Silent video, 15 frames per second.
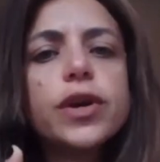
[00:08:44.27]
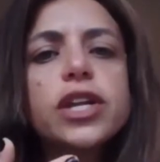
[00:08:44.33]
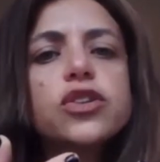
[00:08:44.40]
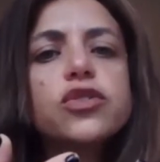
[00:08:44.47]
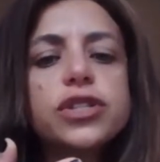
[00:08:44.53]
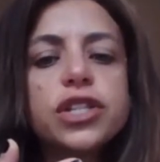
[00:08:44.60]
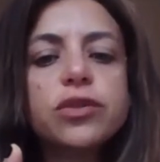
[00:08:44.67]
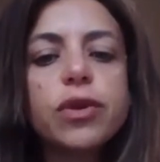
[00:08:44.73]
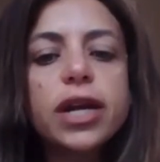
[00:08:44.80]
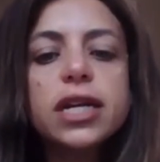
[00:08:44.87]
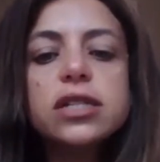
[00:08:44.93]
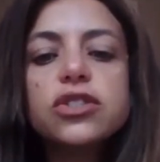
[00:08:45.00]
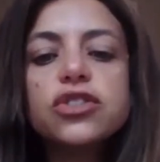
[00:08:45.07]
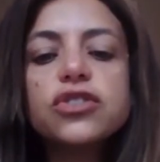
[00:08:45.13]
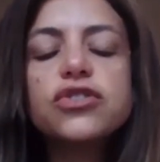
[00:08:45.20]
And it's so
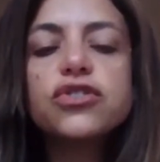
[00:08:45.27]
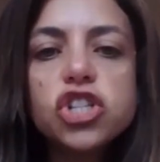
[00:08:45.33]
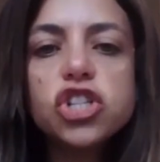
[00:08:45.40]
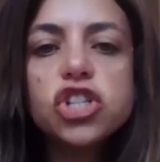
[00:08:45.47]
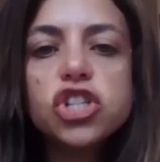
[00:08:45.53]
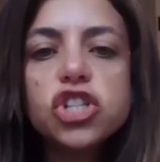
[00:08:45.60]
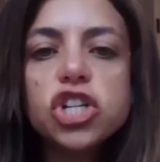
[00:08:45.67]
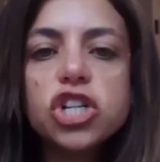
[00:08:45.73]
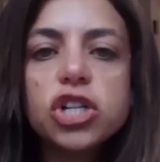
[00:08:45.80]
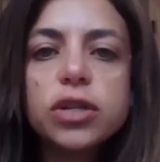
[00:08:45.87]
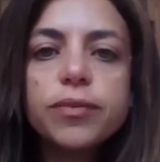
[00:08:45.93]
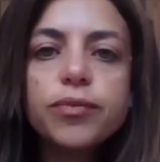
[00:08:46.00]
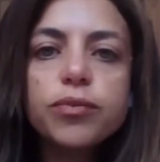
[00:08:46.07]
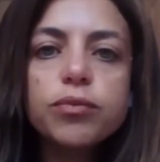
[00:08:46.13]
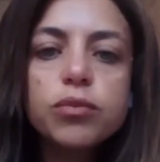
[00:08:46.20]
interesting, right? Because there's such
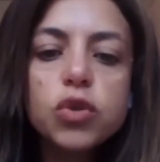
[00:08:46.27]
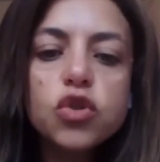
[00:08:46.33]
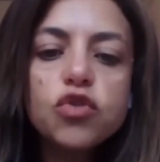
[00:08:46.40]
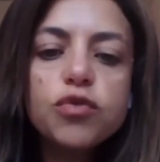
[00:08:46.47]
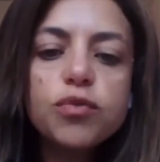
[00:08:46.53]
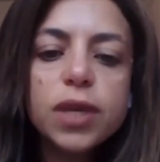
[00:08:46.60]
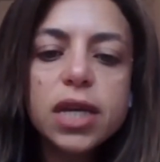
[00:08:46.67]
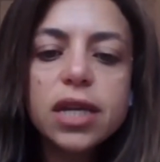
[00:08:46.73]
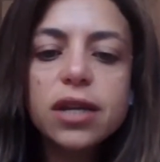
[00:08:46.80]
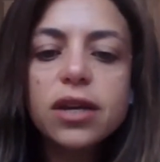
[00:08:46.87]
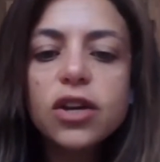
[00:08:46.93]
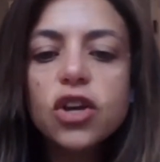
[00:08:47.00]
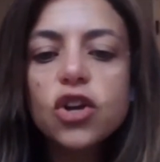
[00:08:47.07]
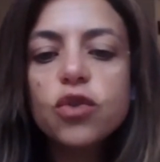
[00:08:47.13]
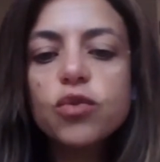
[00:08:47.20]
a
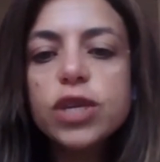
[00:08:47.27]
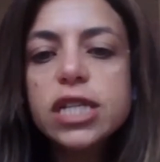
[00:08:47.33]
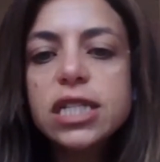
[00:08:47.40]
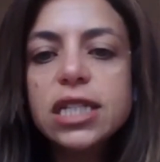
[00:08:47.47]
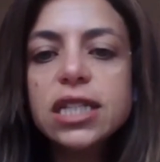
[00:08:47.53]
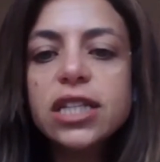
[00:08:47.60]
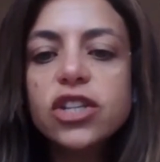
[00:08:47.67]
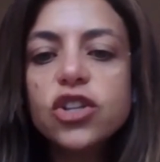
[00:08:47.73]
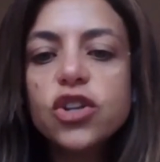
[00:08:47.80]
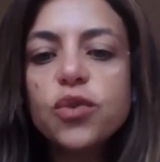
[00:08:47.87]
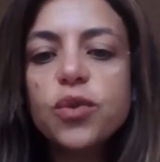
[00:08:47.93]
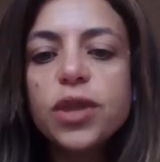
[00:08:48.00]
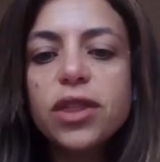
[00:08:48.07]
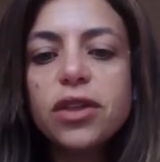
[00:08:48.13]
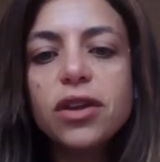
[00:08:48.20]
movement recently,
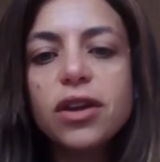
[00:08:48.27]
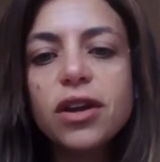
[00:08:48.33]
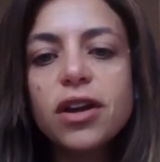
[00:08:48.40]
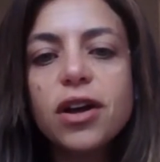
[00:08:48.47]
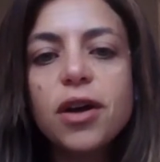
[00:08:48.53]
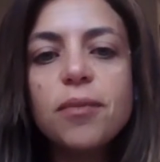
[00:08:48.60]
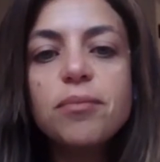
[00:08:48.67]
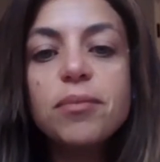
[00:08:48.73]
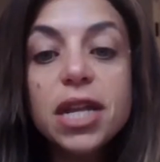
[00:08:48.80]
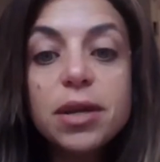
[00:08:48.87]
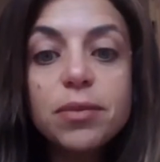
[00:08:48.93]
you know, with uh,